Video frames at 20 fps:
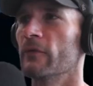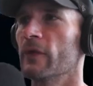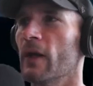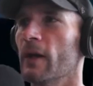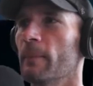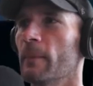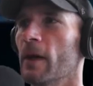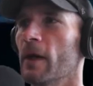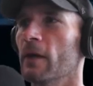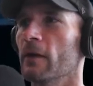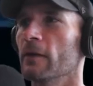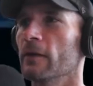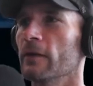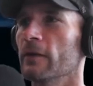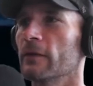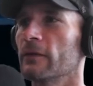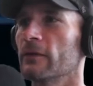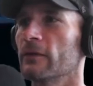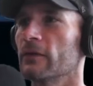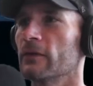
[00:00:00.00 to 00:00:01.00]
got
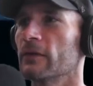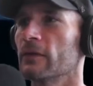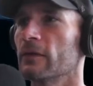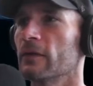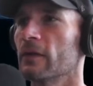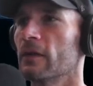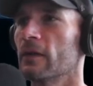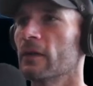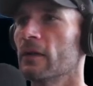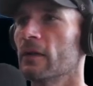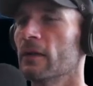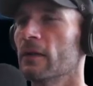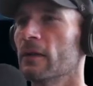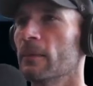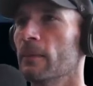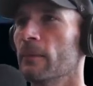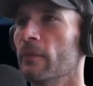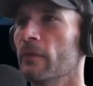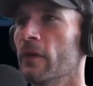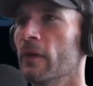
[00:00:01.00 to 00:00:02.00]
mirelurks.
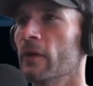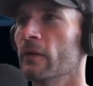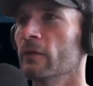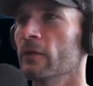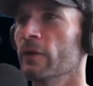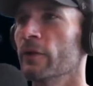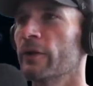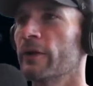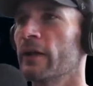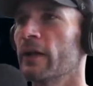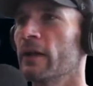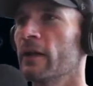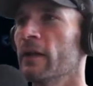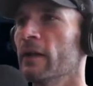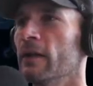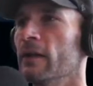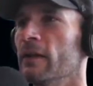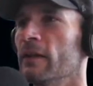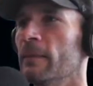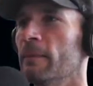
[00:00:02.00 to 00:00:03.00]
They're
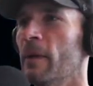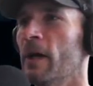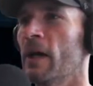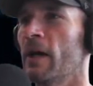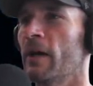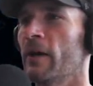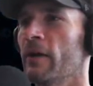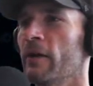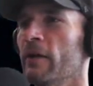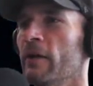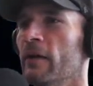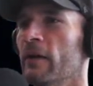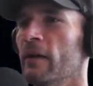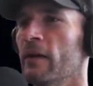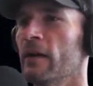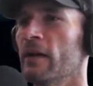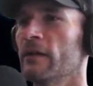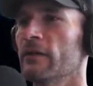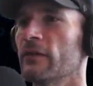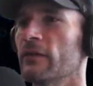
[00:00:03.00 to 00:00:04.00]
lurking in the mire,
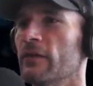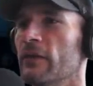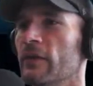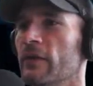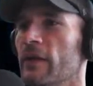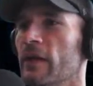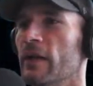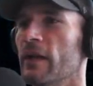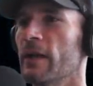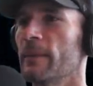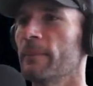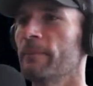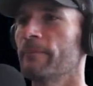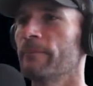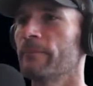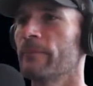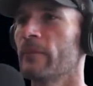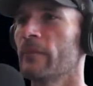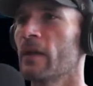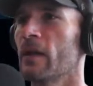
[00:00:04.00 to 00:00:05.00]
hence their name. Hey,
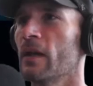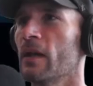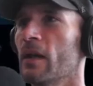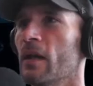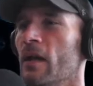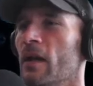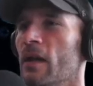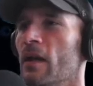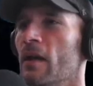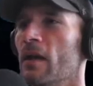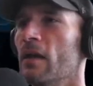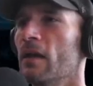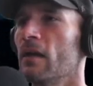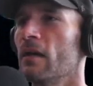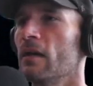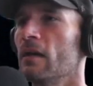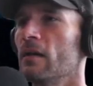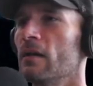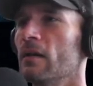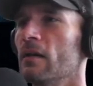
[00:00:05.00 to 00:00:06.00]

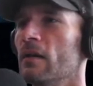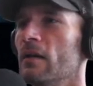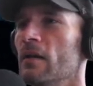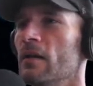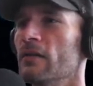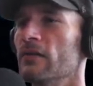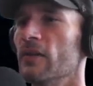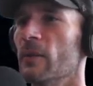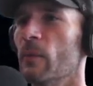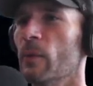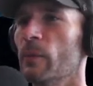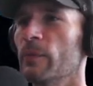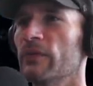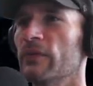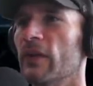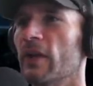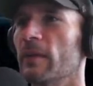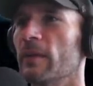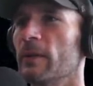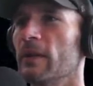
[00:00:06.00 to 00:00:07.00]
something's out there. Someone was
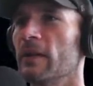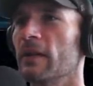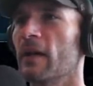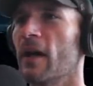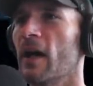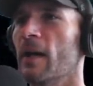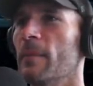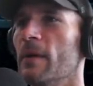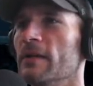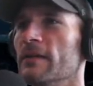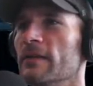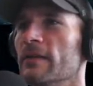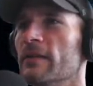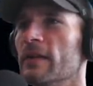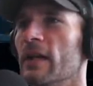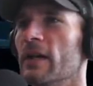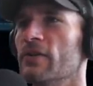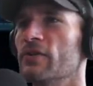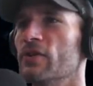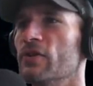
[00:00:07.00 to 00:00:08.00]
telling me in the comments
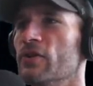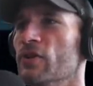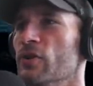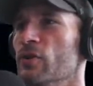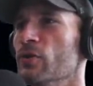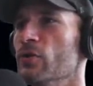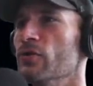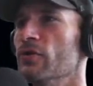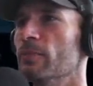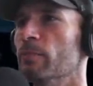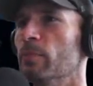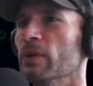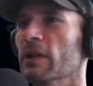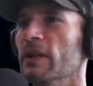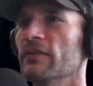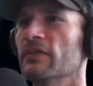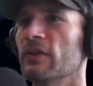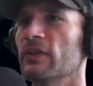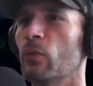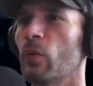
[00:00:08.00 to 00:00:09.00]
that I should use
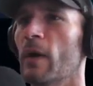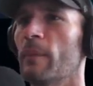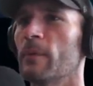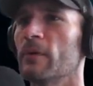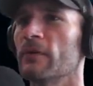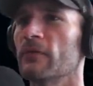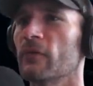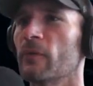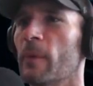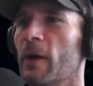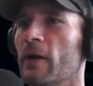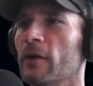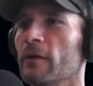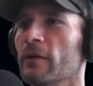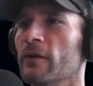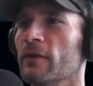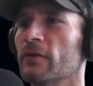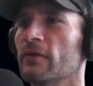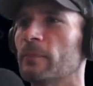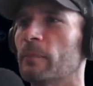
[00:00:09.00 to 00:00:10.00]
ballistic weapons for
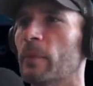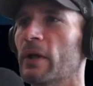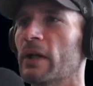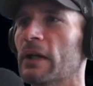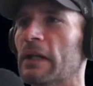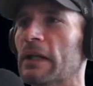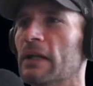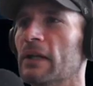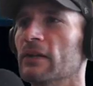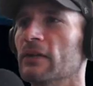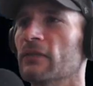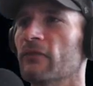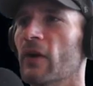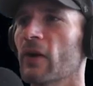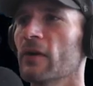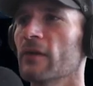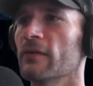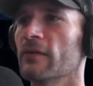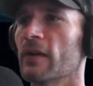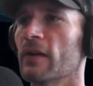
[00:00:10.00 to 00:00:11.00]
mirelurks, but as
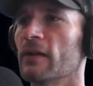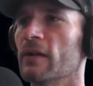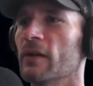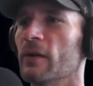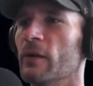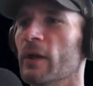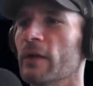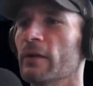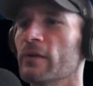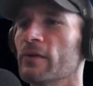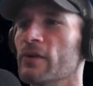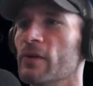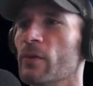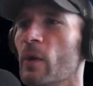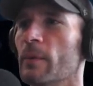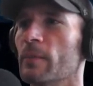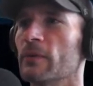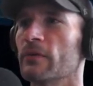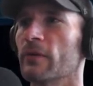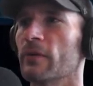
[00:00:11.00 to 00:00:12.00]
far as I know, energy
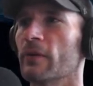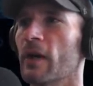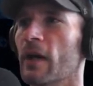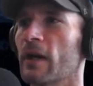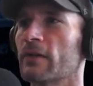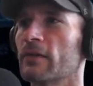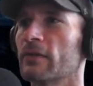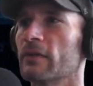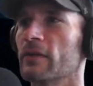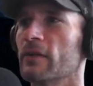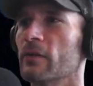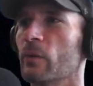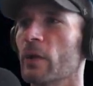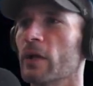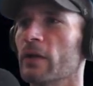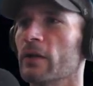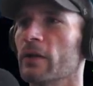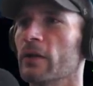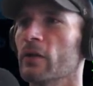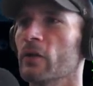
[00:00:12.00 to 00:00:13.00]
weapons are actually the
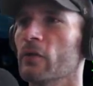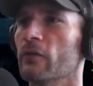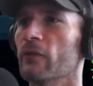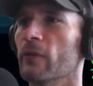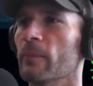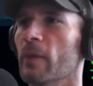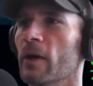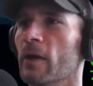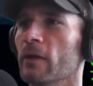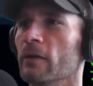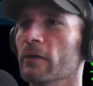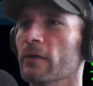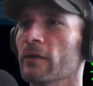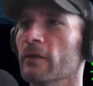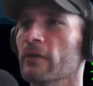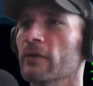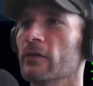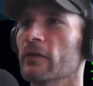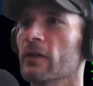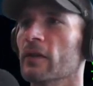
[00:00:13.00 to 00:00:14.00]
way to go for
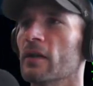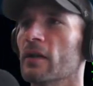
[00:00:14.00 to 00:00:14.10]
mirelurks.